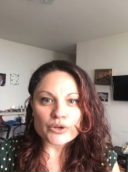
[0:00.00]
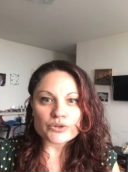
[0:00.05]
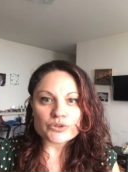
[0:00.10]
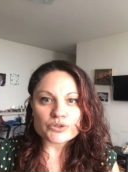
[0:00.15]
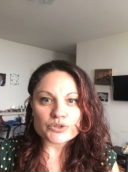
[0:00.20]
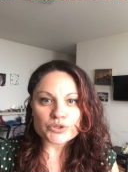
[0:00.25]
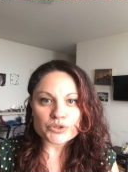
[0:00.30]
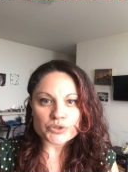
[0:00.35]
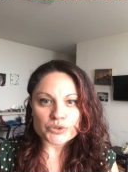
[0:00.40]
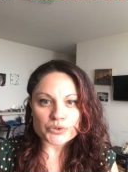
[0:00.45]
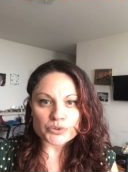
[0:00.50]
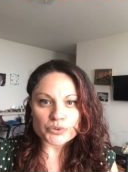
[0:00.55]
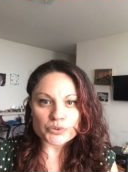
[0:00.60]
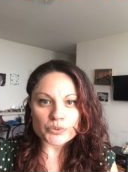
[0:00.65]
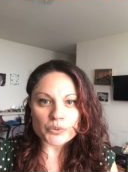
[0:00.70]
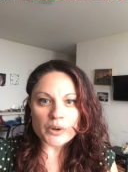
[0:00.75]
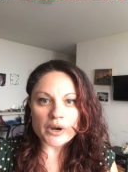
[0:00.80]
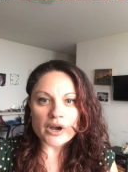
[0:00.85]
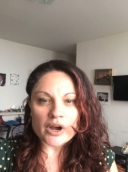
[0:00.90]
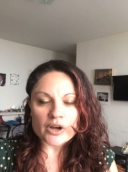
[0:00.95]

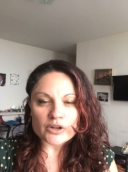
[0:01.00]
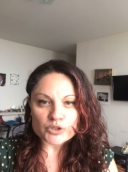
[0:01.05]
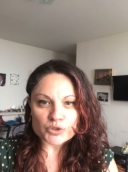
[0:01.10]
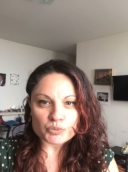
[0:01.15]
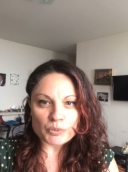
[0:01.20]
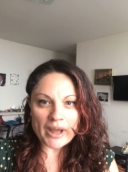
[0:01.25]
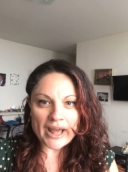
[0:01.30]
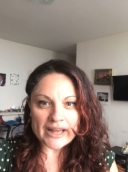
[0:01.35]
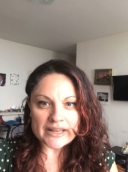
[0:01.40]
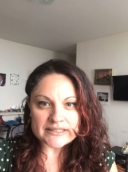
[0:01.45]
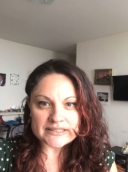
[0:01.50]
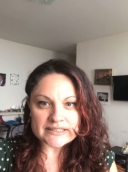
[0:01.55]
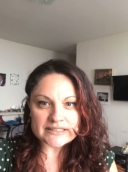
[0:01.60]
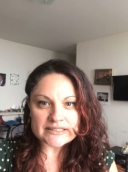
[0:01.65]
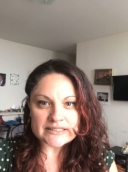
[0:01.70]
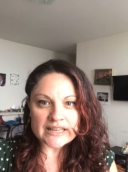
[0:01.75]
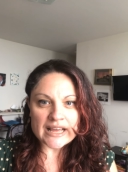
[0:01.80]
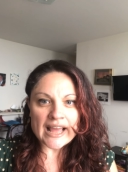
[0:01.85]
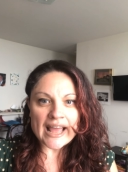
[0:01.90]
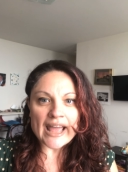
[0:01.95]
to
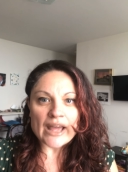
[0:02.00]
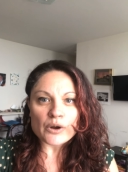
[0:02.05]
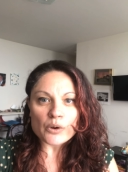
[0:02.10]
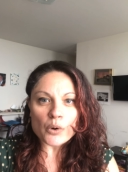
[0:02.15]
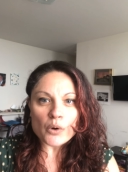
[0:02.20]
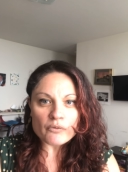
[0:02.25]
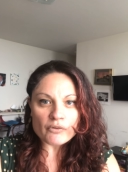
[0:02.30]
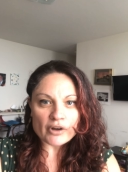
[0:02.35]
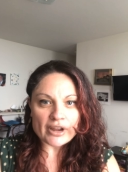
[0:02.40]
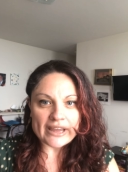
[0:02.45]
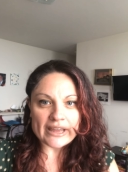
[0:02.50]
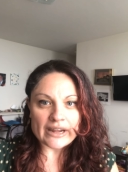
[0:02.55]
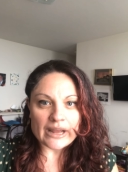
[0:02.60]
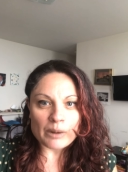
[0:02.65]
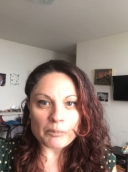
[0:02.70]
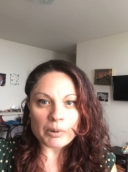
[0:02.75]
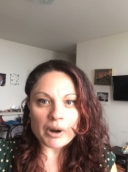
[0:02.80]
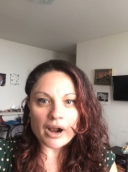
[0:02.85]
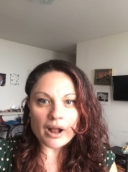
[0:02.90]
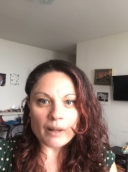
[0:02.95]
address an
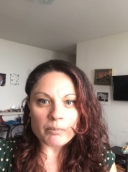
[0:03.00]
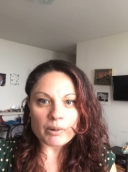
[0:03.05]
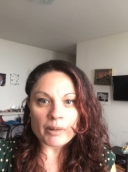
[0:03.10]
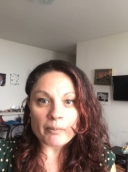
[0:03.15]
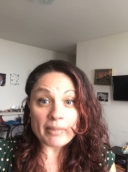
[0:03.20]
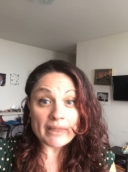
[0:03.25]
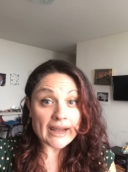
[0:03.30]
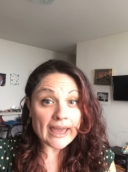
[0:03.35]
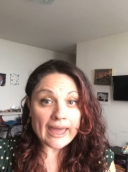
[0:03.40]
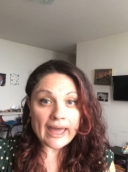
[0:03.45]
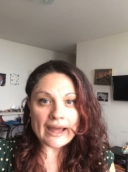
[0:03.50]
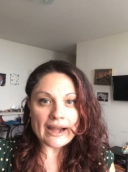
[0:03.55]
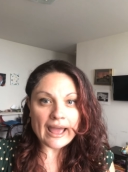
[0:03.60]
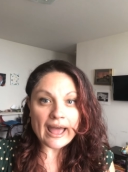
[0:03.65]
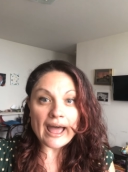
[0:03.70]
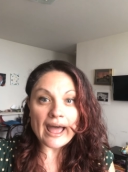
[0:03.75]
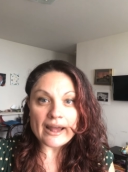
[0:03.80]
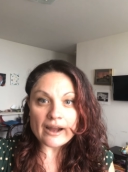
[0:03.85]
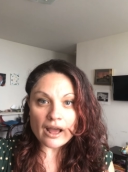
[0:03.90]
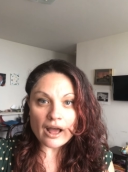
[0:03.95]
overeating problem that I had
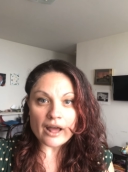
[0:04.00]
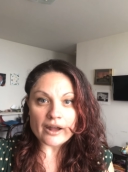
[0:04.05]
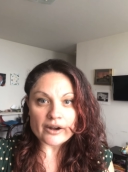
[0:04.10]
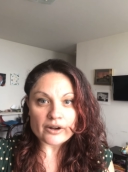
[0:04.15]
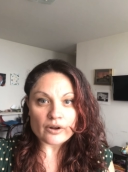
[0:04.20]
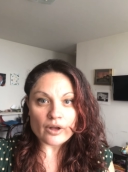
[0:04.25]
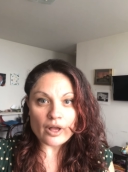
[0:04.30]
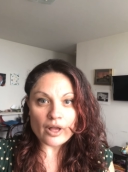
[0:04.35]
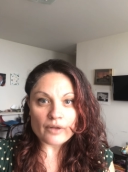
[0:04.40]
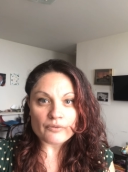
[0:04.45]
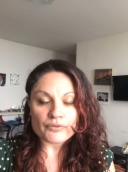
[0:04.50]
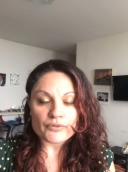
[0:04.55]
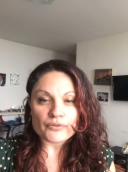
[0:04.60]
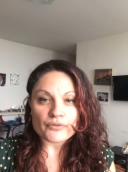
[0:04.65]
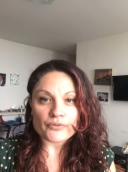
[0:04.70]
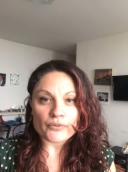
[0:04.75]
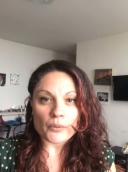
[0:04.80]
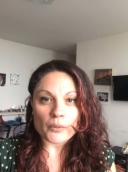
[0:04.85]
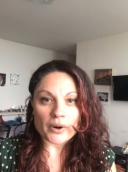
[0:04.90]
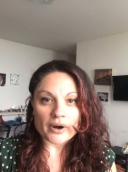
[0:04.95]
had on and off
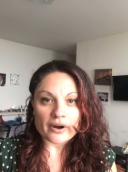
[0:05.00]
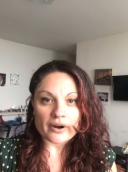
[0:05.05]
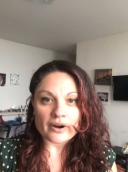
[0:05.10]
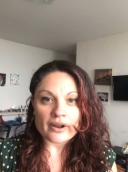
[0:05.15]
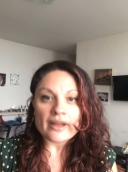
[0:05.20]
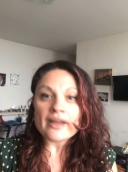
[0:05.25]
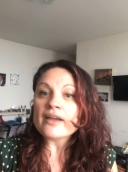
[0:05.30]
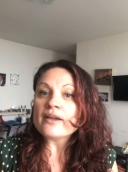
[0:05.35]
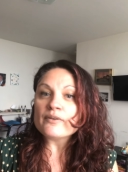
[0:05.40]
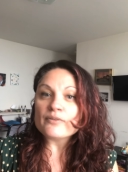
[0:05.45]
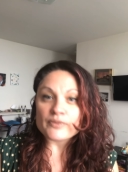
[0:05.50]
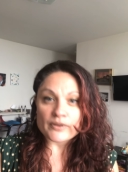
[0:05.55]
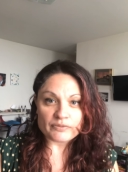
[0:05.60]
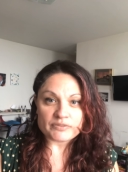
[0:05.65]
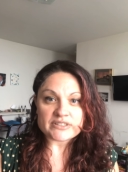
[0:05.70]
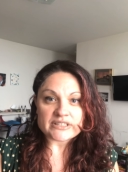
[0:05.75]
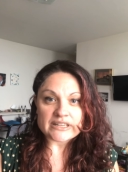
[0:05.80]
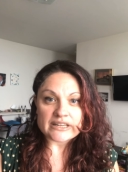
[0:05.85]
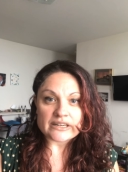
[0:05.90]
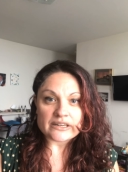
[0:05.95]
for
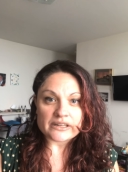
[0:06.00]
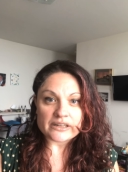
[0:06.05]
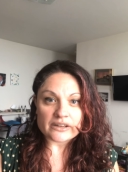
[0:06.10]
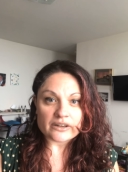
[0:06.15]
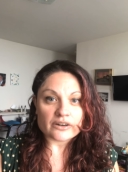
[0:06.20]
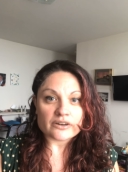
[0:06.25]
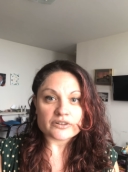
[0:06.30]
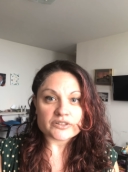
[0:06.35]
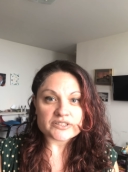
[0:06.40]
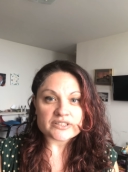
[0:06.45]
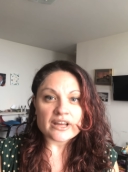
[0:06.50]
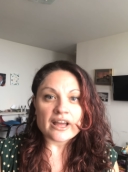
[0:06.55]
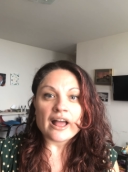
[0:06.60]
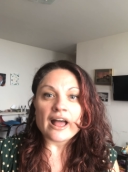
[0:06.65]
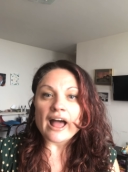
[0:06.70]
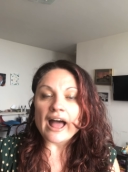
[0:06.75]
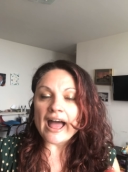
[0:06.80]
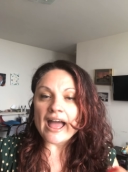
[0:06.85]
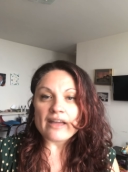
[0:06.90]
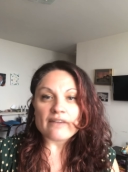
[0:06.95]
15 years.
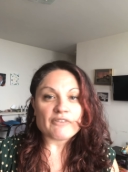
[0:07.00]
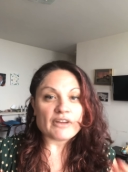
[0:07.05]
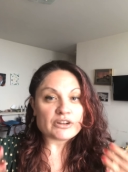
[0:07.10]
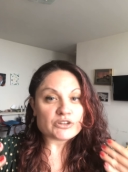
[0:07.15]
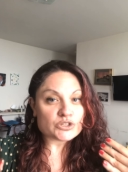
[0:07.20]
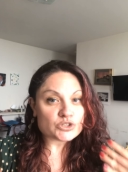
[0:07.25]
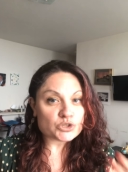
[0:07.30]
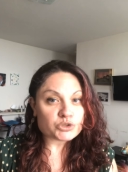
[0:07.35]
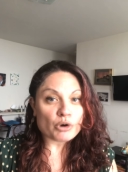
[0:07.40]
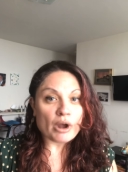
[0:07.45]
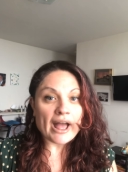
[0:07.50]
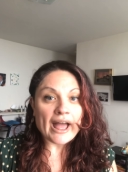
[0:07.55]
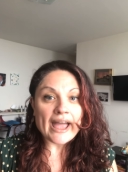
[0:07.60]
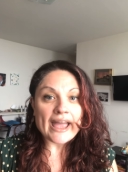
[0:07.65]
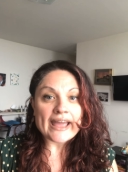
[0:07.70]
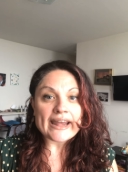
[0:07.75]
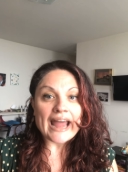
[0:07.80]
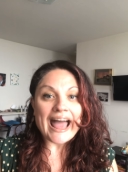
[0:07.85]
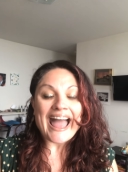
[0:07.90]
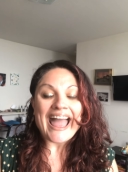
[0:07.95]
I had
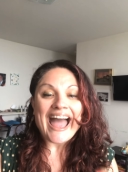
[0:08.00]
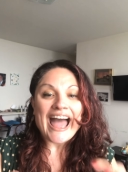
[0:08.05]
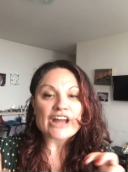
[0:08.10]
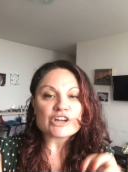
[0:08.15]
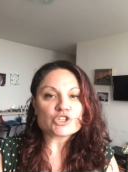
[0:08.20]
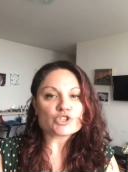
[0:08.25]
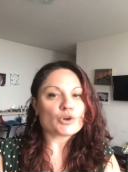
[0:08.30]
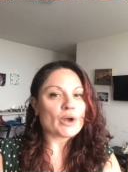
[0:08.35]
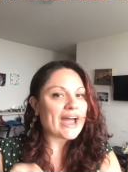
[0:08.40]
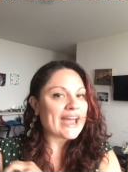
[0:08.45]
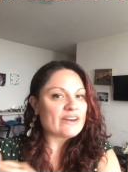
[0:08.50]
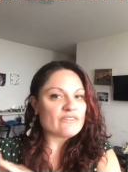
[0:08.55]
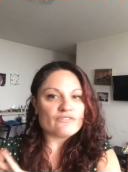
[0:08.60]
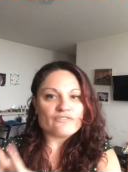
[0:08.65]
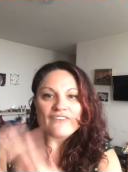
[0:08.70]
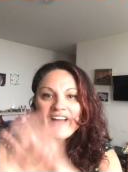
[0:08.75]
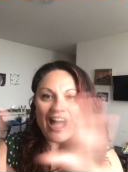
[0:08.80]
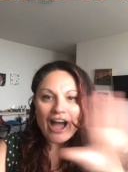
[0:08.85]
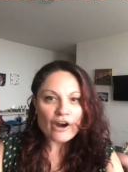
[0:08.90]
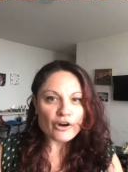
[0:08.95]
tried, I had tried
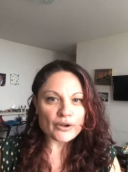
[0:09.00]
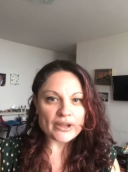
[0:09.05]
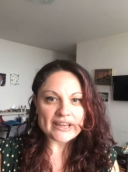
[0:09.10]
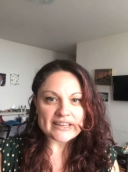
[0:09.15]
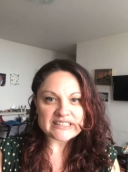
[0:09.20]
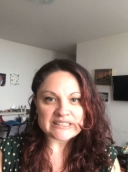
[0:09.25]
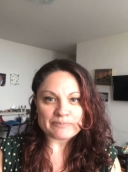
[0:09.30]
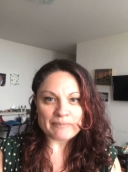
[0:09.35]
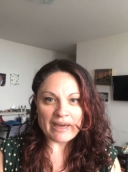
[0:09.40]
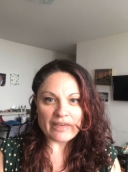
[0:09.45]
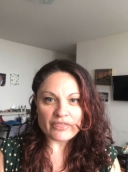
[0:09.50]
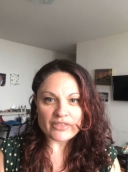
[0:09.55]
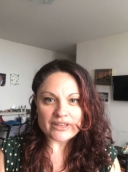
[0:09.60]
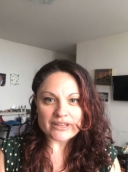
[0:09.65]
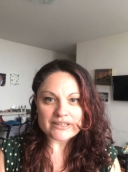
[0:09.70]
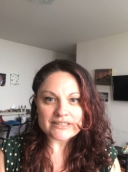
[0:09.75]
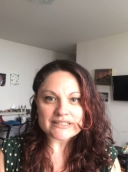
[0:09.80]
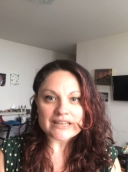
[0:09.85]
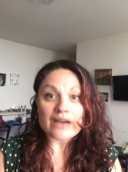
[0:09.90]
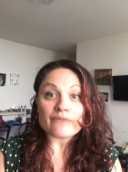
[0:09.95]
various
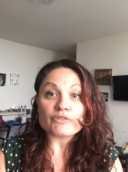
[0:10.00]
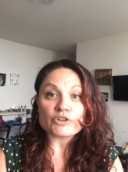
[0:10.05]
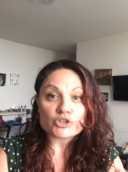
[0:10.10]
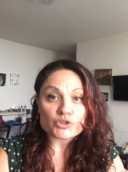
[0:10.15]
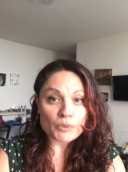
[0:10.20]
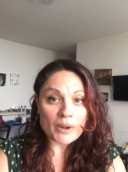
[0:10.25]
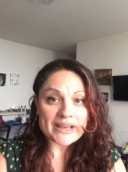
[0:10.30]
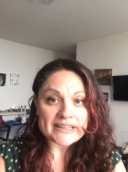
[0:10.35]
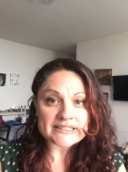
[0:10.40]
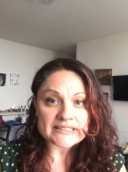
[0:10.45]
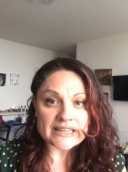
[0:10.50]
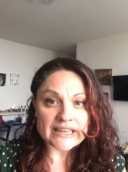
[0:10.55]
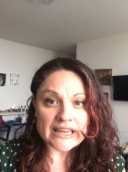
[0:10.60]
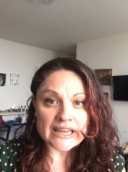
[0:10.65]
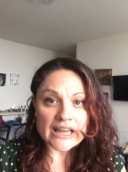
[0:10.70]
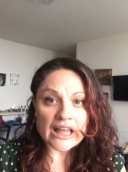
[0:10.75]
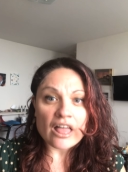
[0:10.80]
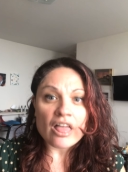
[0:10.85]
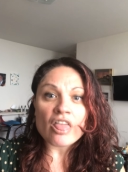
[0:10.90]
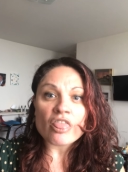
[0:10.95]
methods of
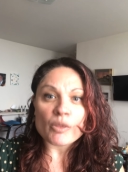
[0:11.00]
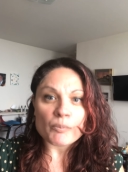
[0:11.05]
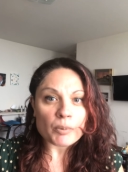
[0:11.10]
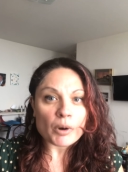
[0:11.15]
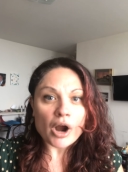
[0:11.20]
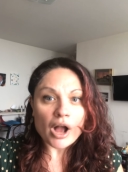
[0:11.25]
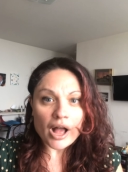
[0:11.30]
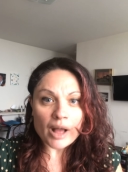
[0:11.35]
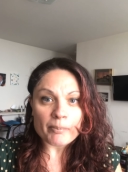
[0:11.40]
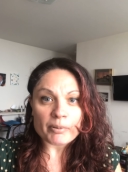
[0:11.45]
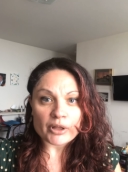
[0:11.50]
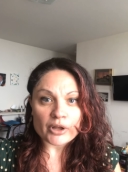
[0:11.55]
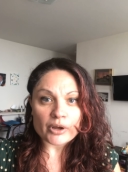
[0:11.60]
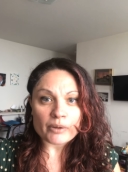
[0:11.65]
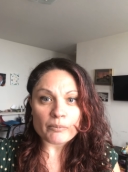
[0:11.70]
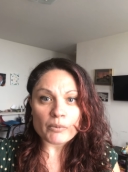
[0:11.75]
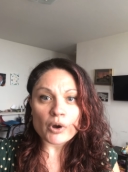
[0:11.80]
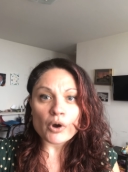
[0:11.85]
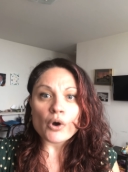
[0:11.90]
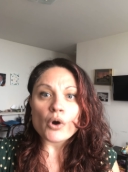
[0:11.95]
addressing the
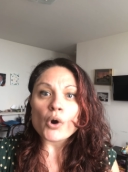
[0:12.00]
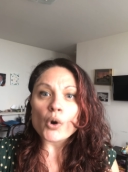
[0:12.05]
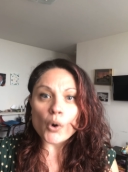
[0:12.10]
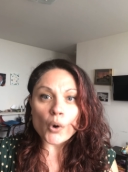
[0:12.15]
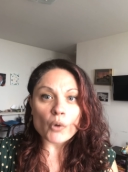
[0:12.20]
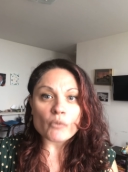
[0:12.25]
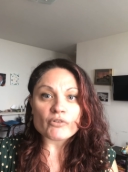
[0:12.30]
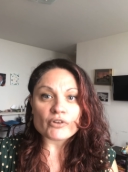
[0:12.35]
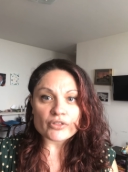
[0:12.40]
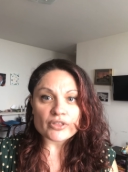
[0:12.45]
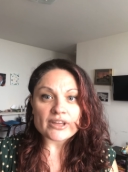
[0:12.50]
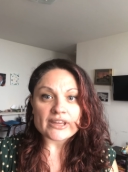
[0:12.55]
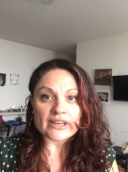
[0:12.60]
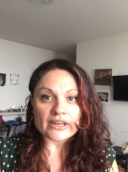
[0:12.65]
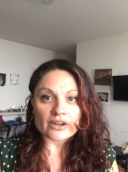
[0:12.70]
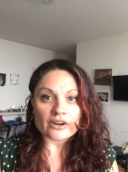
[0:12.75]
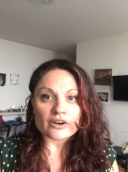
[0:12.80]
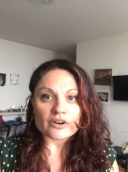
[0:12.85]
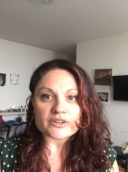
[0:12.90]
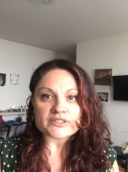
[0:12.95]
problem over the
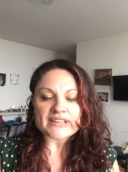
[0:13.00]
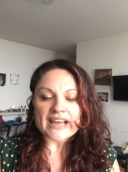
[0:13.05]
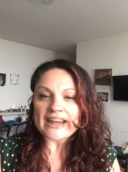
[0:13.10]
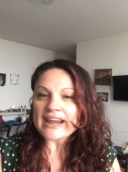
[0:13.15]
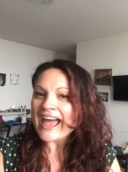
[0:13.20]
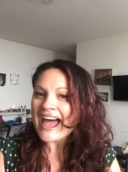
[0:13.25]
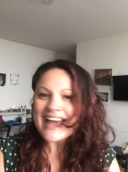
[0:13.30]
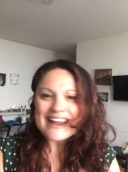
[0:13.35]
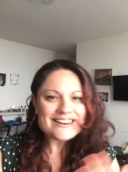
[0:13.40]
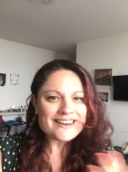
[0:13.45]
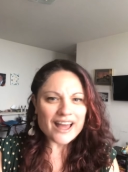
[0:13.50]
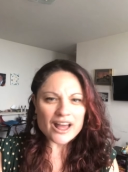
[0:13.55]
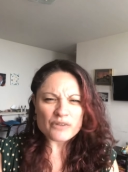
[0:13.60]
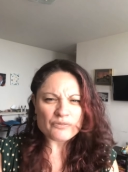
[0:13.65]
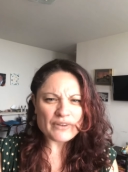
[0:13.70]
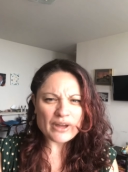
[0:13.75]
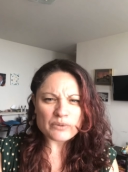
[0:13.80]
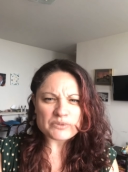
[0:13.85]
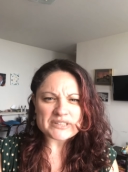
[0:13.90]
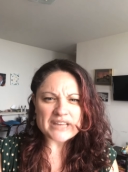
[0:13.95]
years and had not
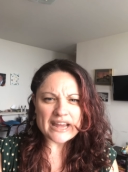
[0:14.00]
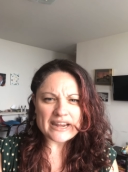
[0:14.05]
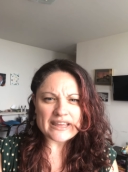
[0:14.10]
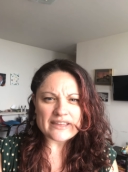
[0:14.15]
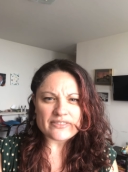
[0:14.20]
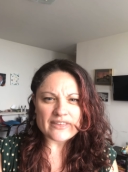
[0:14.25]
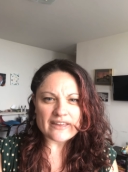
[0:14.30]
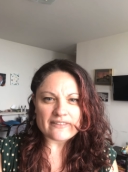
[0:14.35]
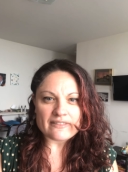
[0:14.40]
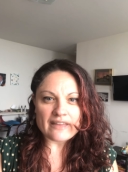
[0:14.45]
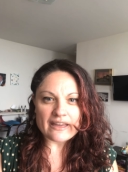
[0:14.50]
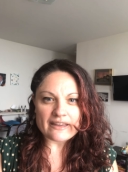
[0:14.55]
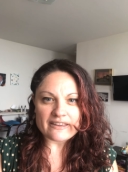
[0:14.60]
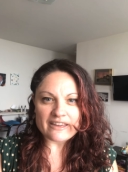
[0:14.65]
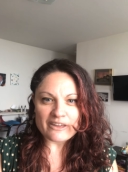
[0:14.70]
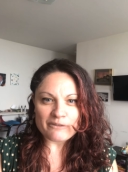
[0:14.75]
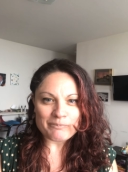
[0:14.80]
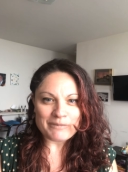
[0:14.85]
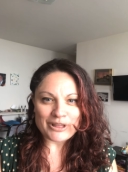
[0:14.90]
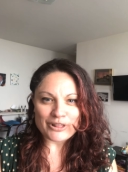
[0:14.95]
found anything that
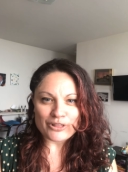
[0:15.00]
gave me